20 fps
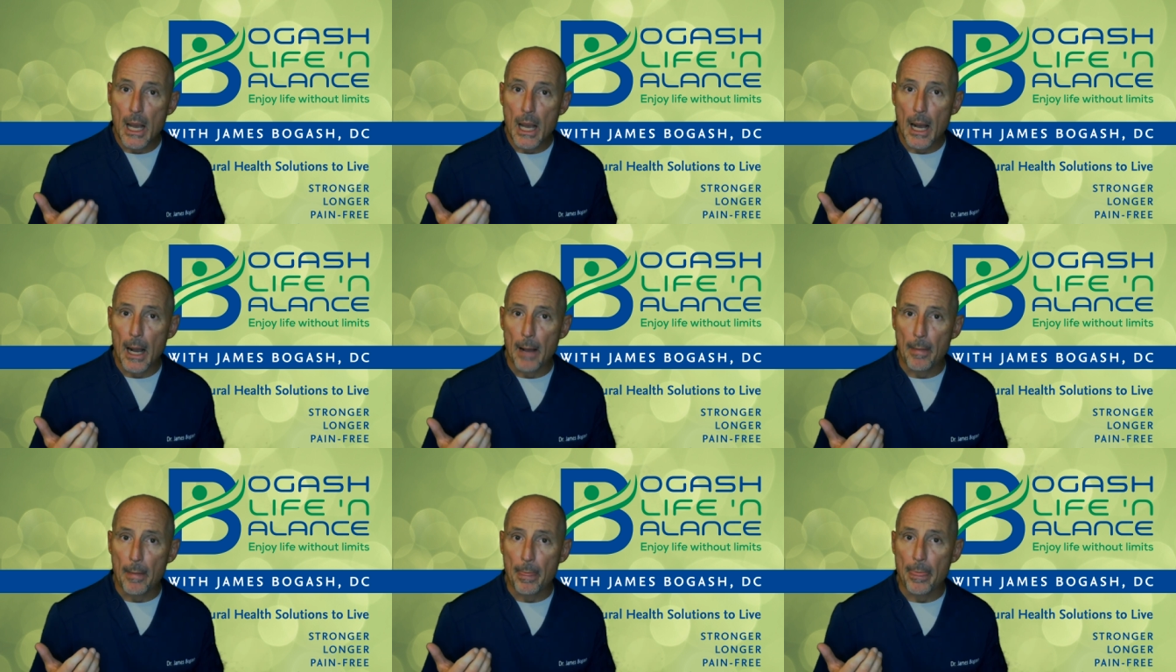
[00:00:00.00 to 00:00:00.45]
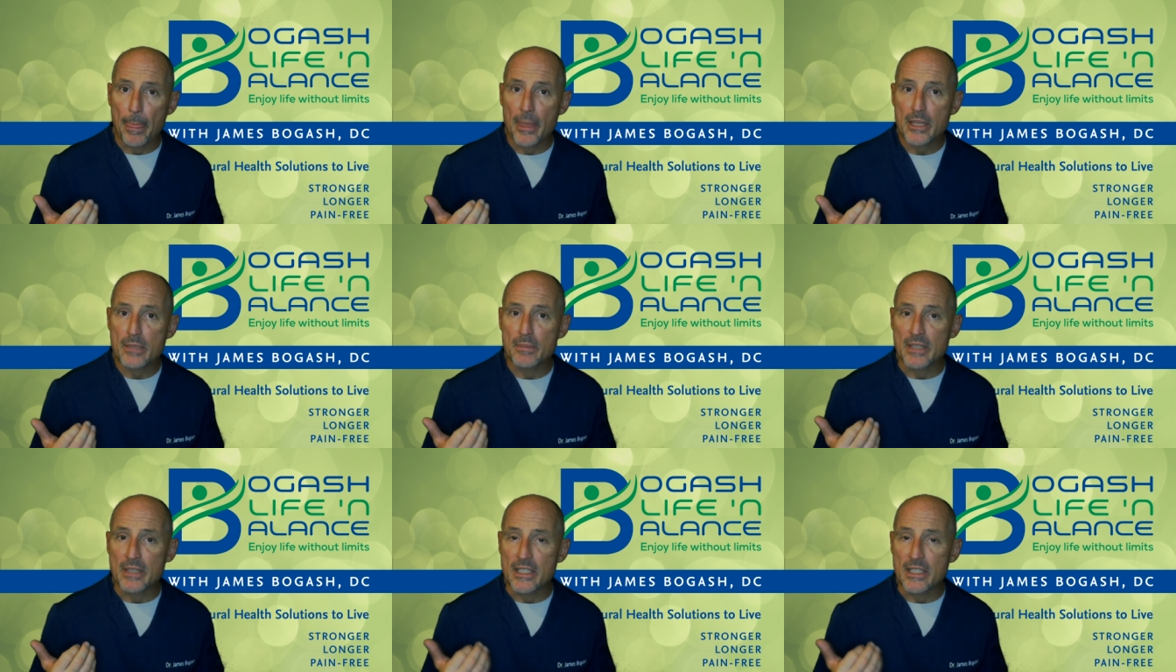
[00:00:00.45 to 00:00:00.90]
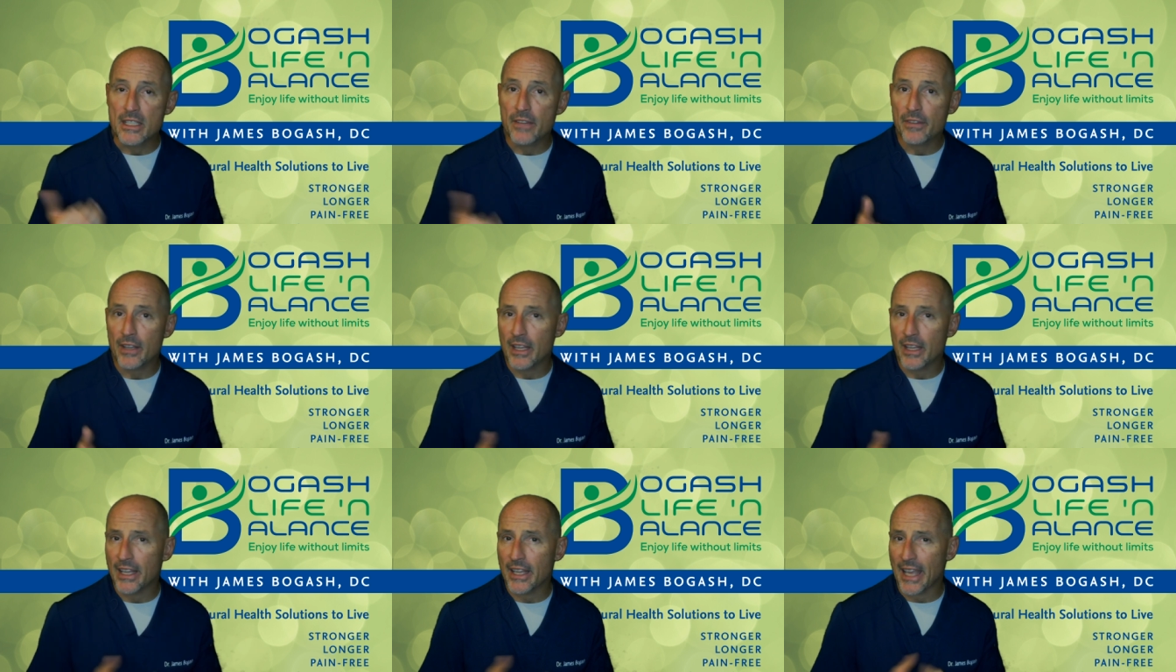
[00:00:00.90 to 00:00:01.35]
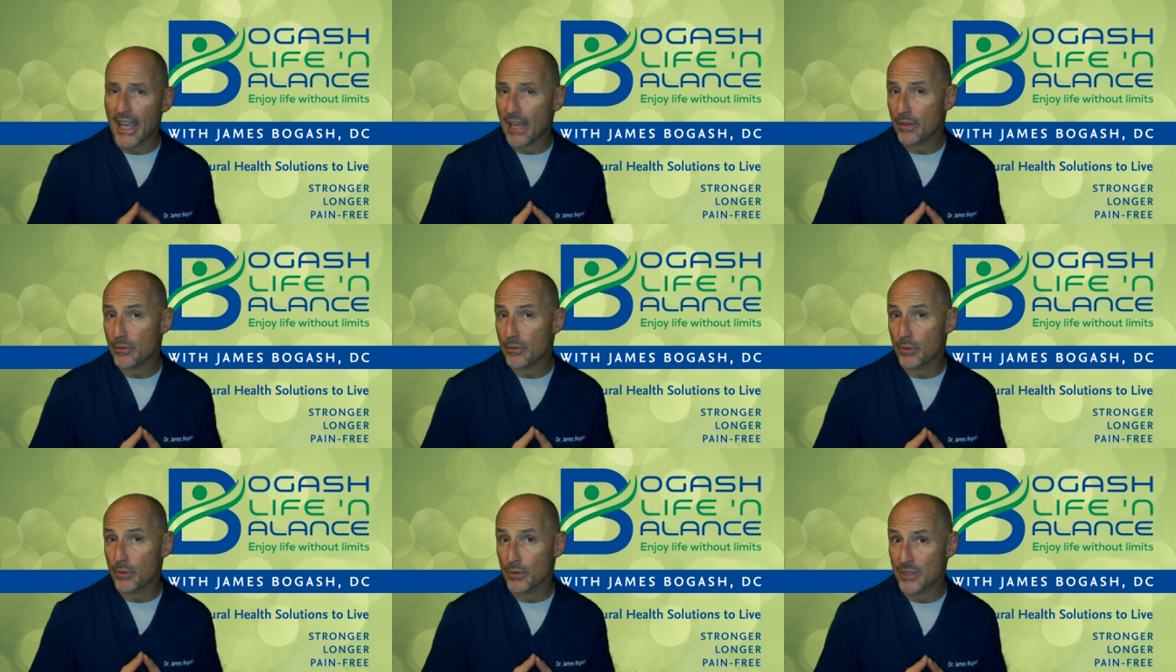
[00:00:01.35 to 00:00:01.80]
Um, specifically,
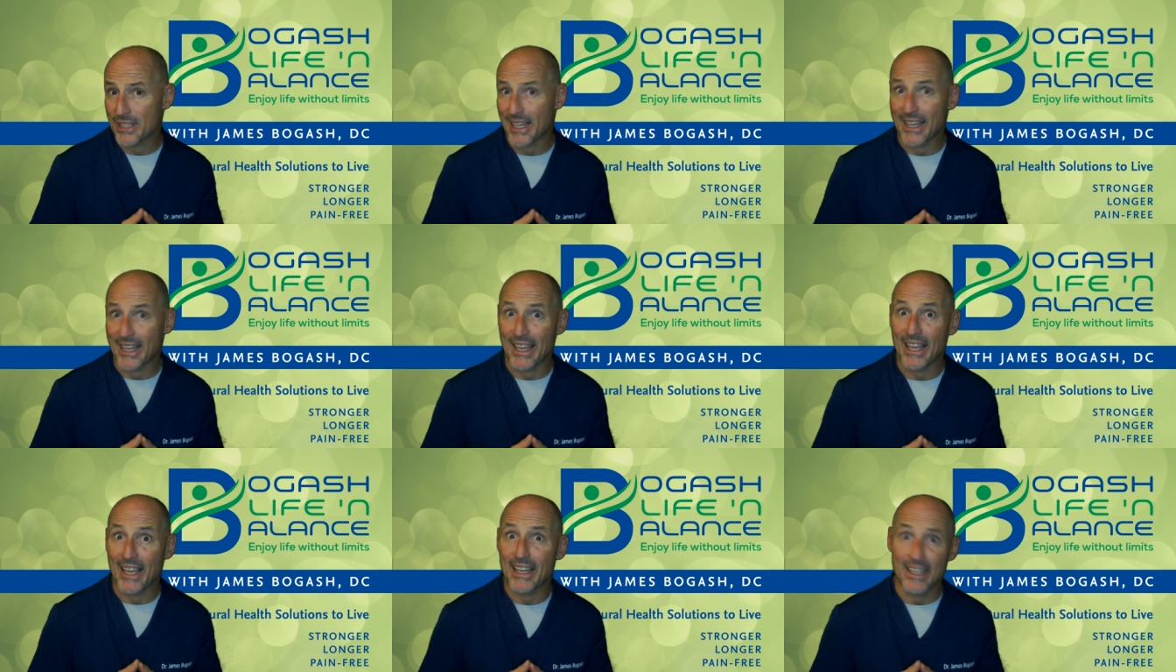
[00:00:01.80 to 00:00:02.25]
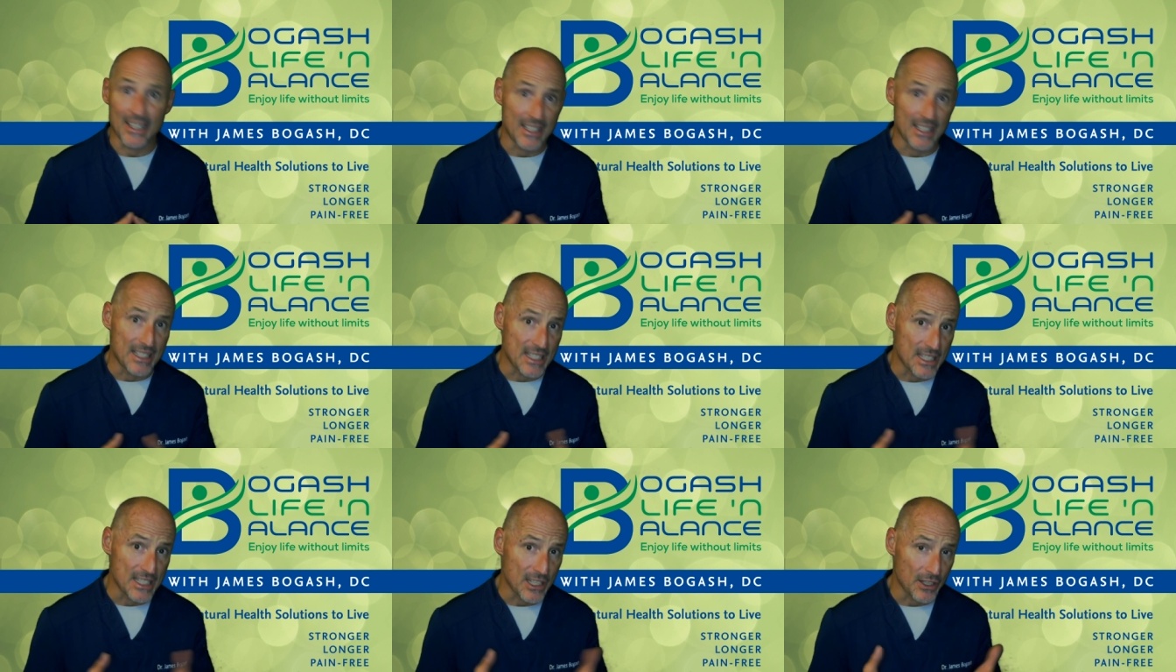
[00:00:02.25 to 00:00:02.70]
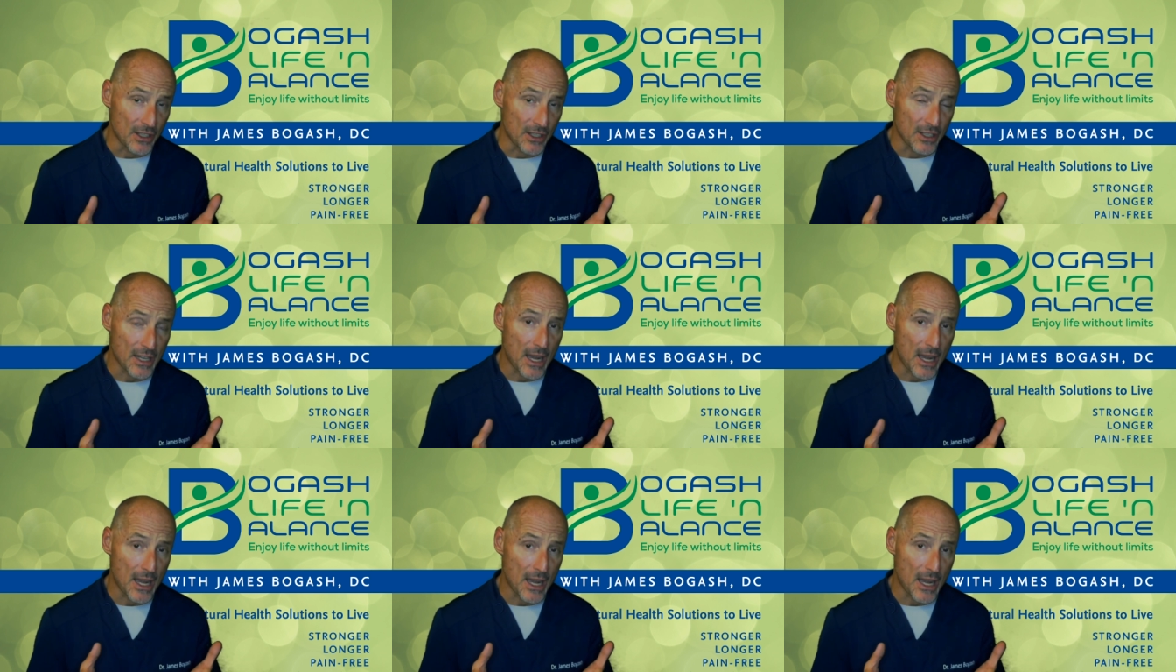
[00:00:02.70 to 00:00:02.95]
anthocyanidins are